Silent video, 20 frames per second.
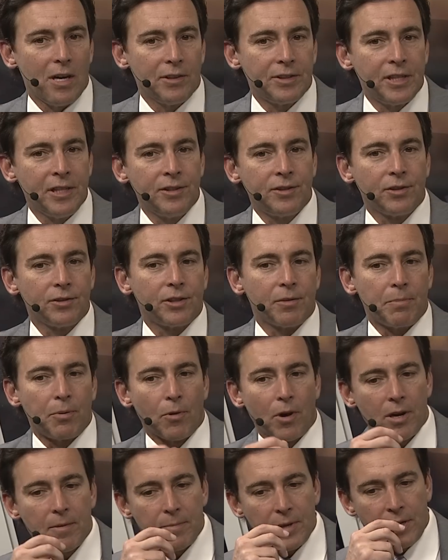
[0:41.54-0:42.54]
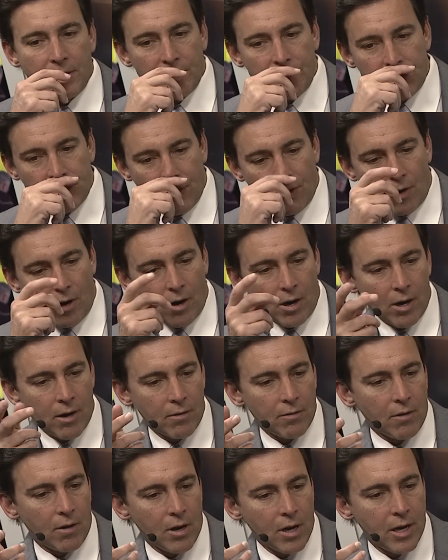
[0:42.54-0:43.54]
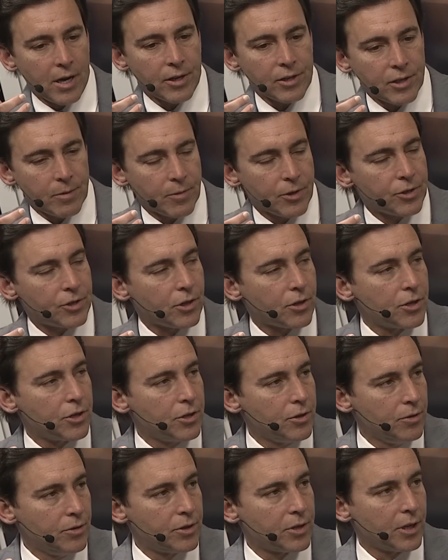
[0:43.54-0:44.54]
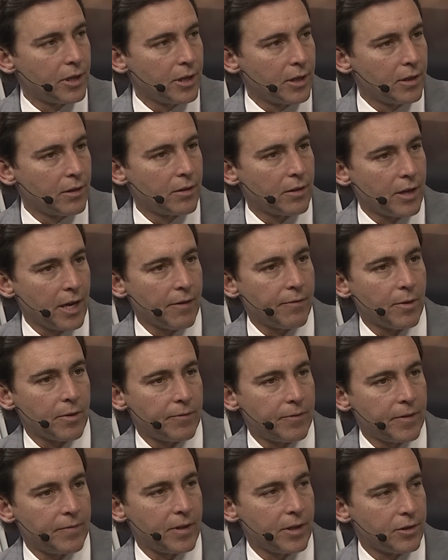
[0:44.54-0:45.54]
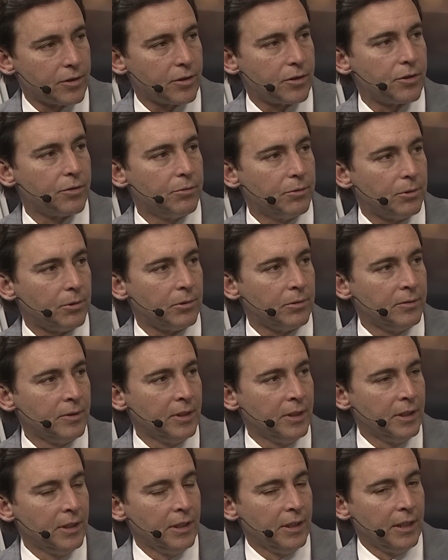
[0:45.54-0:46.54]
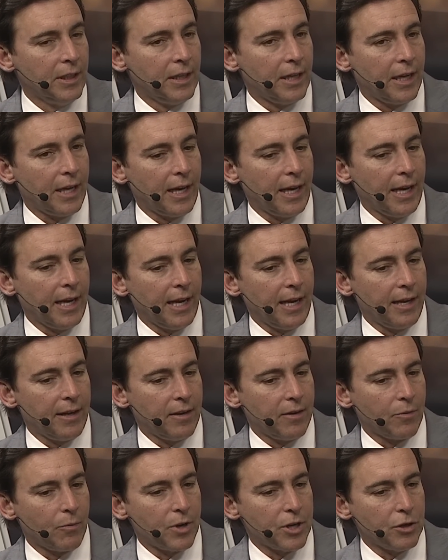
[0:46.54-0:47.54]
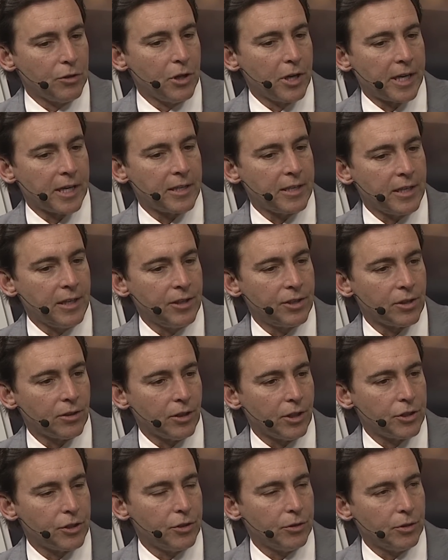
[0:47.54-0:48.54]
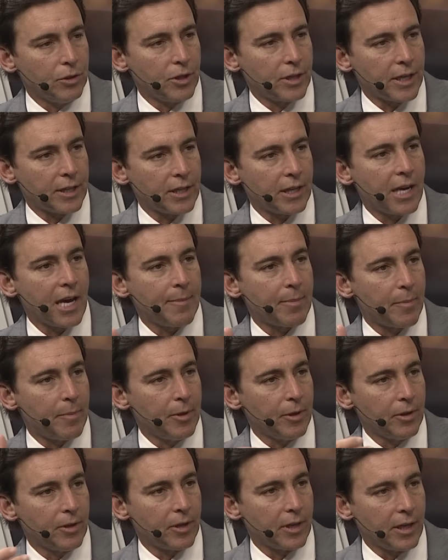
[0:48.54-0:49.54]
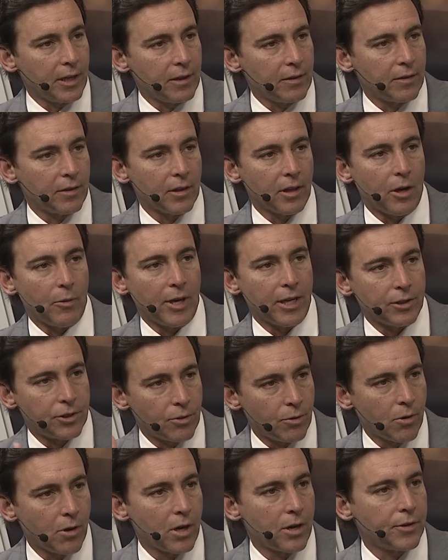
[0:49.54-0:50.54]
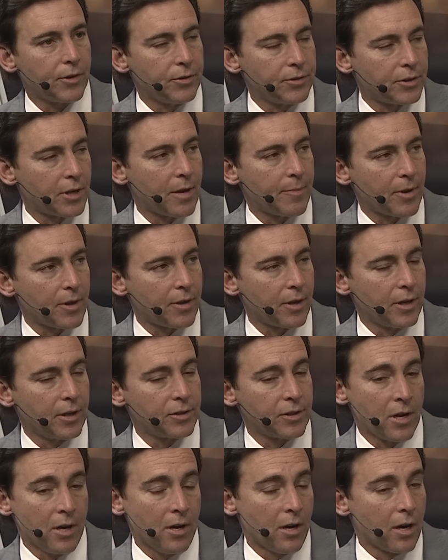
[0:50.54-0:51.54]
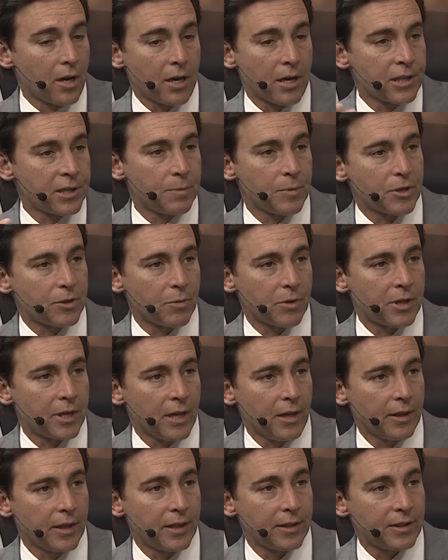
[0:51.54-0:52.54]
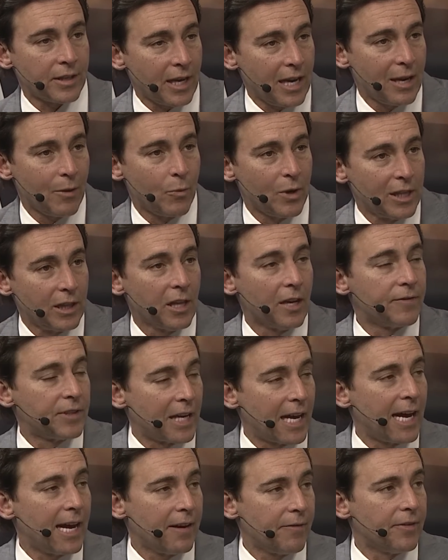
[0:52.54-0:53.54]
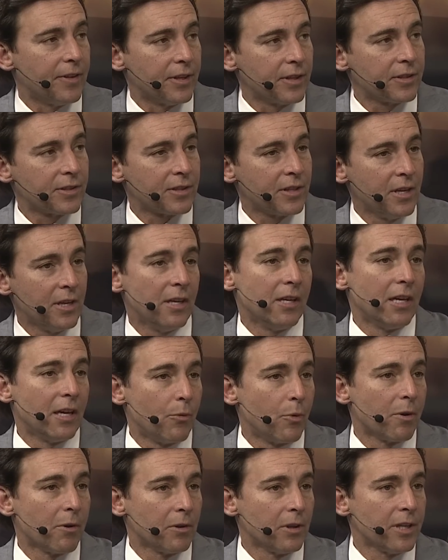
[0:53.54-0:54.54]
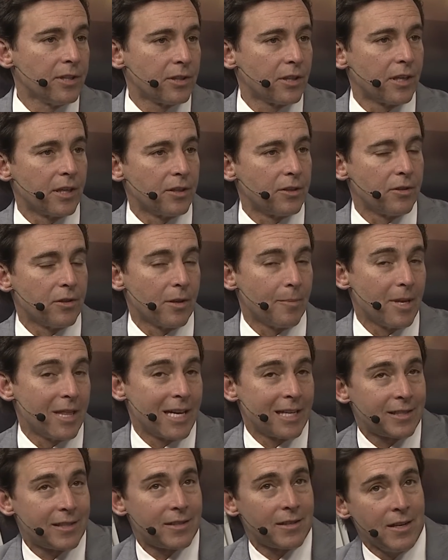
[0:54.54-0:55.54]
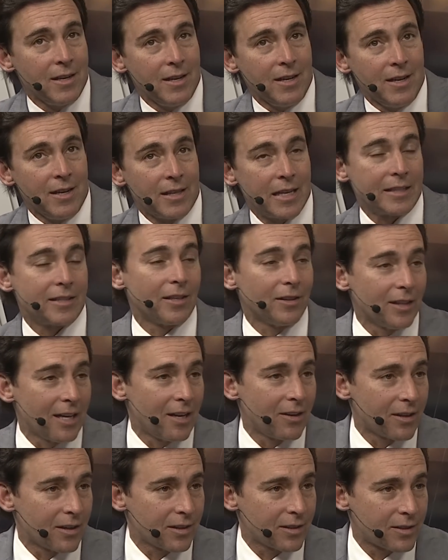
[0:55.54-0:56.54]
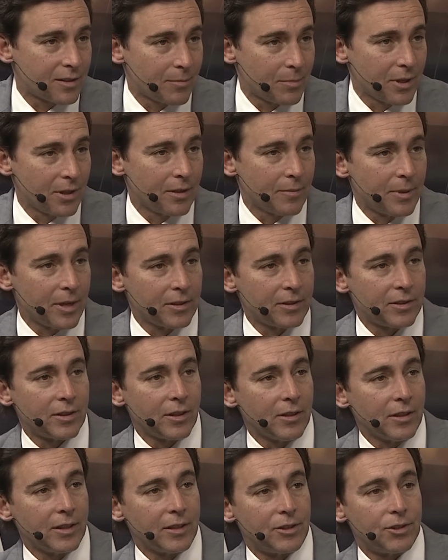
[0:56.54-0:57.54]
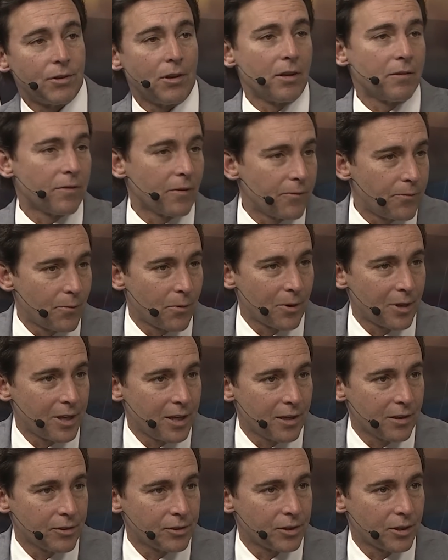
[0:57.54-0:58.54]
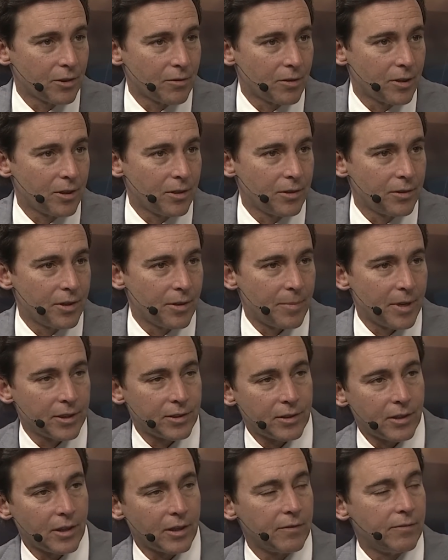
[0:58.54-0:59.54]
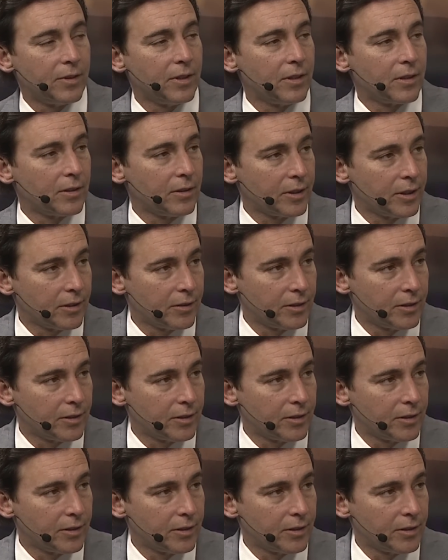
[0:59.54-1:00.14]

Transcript: diesel is important because you know our our customers are using the F one fifty as a tool. And when you look at diesel and you look at the capability, low-end torque, those type of things, our customers were telling us, hey, we'd love to have this, and we were listening to them. And that's, that's allowed us to be the best-selling truck for forty years in a row, the best-selling vehicle here in